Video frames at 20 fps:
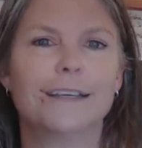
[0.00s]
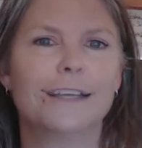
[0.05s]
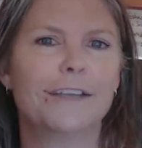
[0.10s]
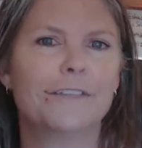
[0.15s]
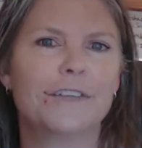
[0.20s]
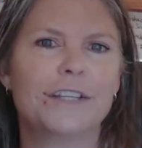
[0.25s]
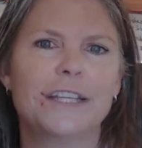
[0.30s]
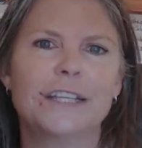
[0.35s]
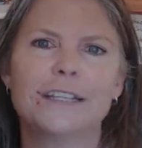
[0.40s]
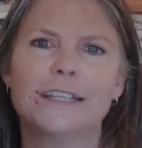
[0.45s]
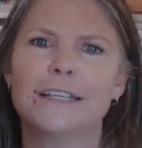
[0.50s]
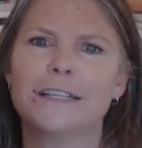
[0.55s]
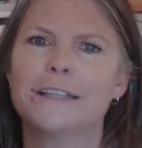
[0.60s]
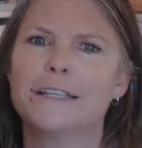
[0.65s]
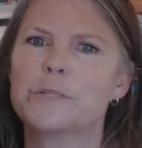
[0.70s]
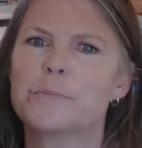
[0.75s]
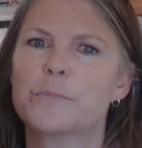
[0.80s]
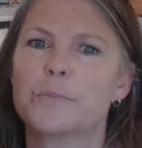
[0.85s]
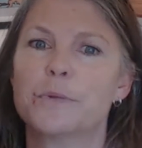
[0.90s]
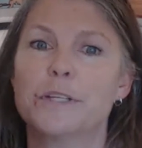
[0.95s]
Evidently,
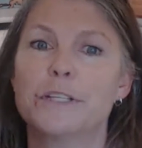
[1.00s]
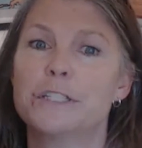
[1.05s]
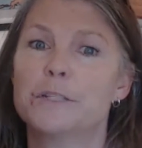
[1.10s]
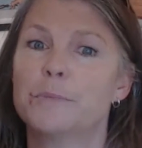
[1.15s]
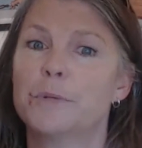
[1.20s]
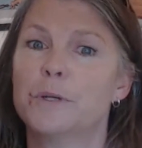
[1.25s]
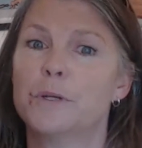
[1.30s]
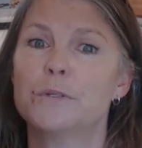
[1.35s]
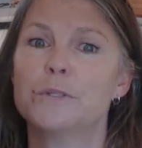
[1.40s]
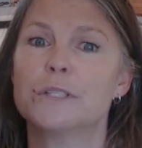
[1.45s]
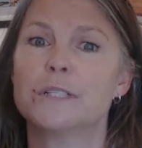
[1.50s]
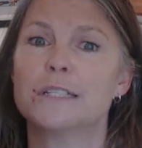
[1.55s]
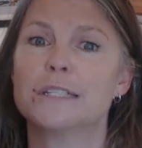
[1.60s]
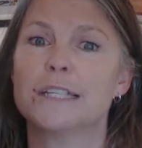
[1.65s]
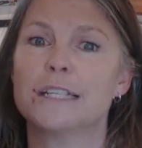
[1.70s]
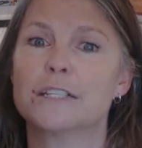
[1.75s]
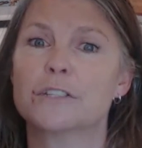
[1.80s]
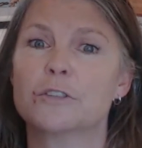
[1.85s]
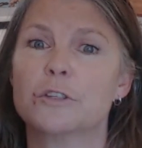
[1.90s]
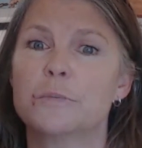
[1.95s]
this presupposes
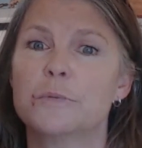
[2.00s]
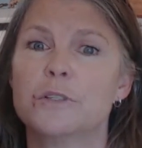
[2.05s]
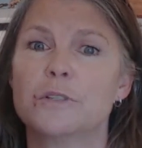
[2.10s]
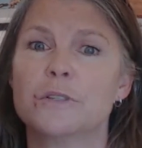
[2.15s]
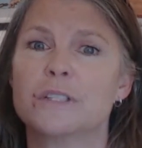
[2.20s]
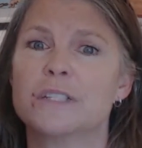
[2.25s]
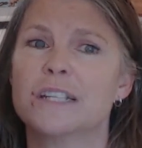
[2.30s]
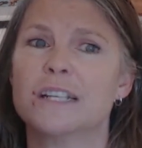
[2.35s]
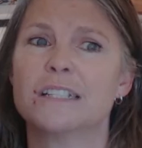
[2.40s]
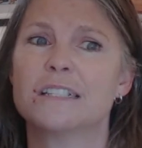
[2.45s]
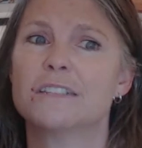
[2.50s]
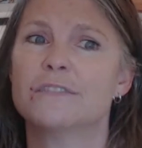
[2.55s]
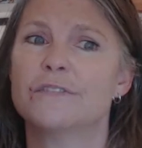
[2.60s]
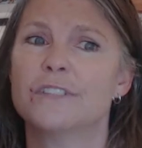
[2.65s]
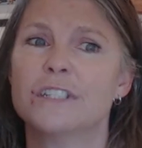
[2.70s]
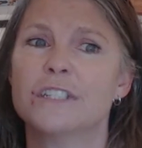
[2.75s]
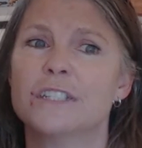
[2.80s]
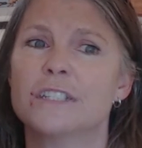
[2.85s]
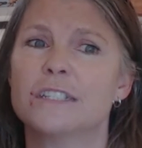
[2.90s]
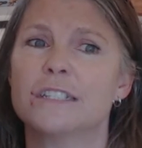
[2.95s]
that Scripture is not
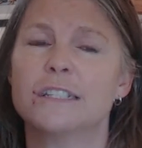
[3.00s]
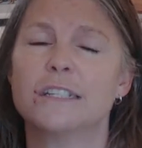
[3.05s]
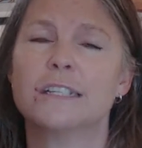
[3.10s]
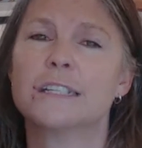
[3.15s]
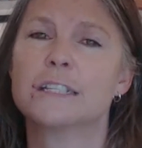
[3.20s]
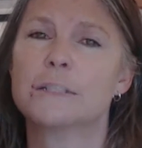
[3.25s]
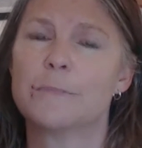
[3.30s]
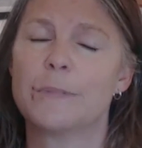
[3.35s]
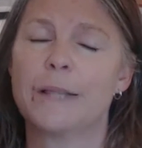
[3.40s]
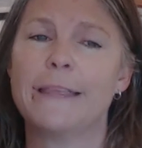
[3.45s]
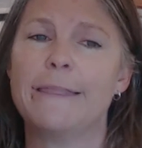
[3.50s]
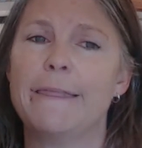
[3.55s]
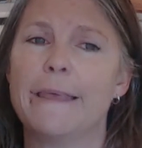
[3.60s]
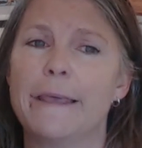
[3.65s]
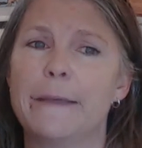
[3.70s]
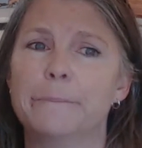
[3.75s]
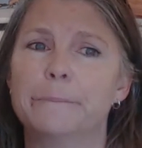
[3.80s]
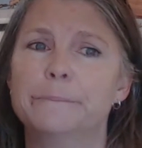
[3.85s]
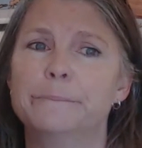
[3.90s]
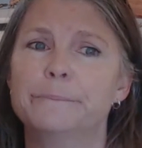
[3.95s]
sufficient to explain
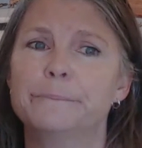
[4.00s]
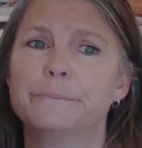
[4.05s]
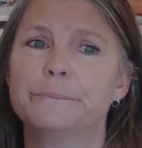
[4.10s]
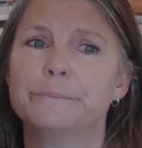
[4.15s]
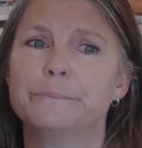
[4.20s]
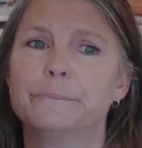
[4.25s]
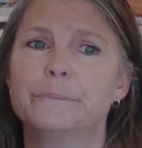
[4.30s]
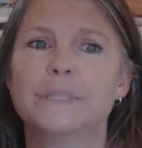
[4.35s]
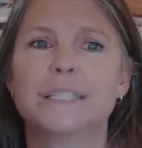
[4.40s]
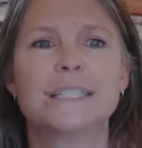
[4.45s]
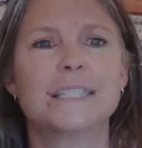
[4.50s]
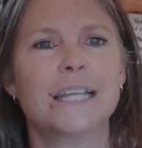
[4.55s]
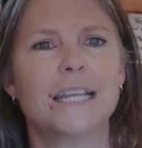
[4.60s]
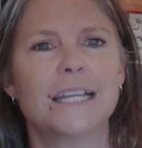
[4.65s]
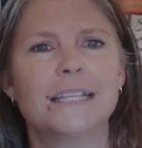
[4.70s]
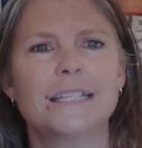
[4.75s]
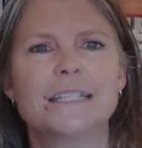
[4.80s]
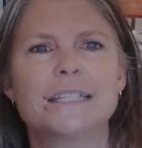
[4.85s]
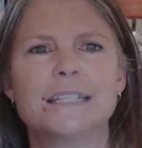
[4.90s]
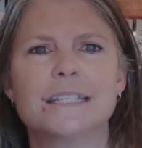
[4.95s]
them, but
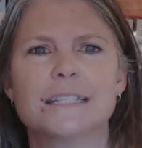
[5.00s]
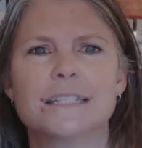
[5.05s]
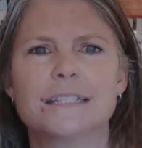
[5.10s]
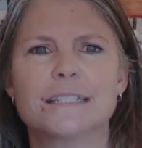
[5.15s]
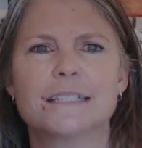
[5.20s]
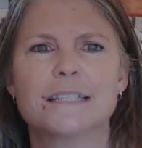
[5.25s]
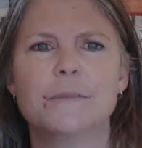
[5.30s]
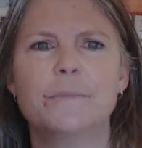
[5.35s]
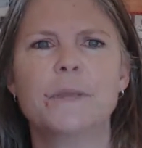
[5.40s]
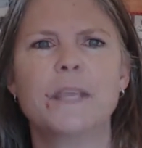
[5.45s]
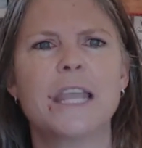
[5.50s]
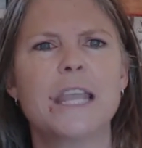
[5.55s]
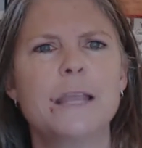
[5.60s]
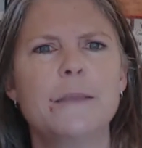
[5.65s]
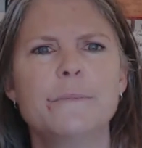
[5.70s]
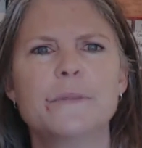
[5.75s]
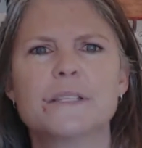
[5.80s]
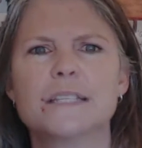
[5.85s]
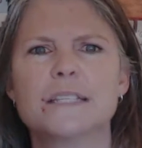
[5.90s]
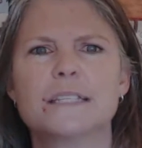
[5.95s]
science is. It
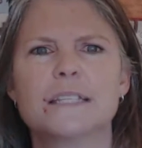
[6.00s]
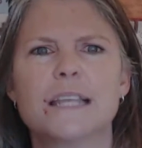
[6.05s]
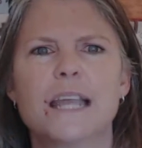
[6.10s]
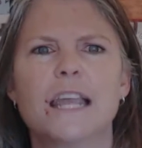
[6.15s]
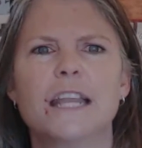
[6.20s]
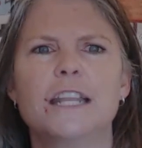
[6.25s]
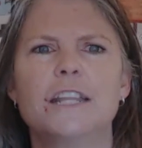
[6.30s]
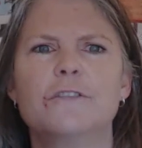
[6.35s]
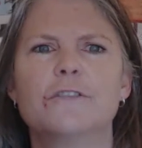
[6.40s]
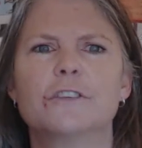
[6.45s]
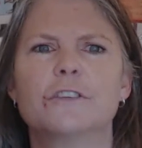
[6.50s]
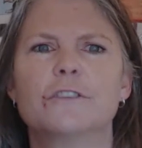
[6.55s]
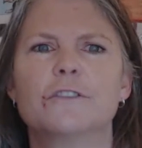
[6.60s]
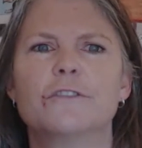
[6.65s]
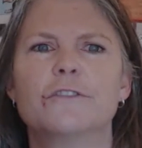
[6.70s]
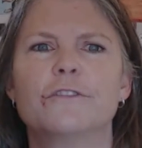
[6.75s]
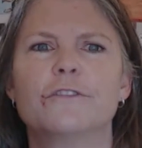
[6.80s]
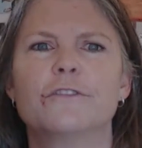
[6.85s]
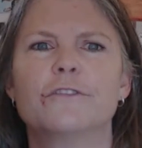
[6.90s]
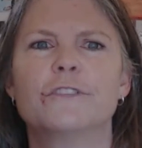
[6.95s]
became the Society for
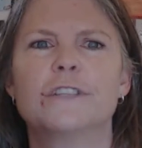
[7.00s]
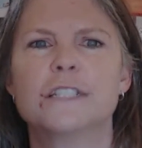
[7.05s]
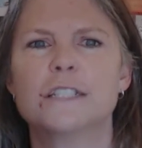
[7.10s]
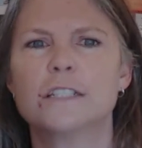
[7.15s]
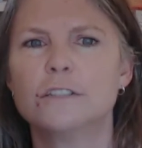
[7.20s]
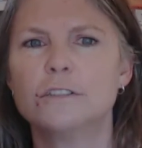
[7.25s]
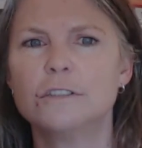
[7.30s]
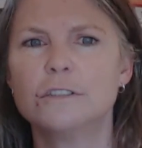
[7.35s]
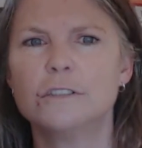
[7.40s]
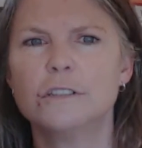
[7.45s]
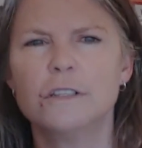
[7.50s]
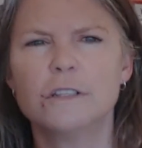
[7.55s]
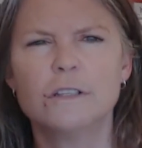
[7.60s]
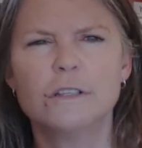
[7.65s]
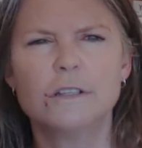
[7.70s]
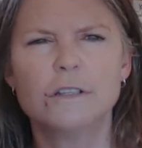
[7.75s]
Physical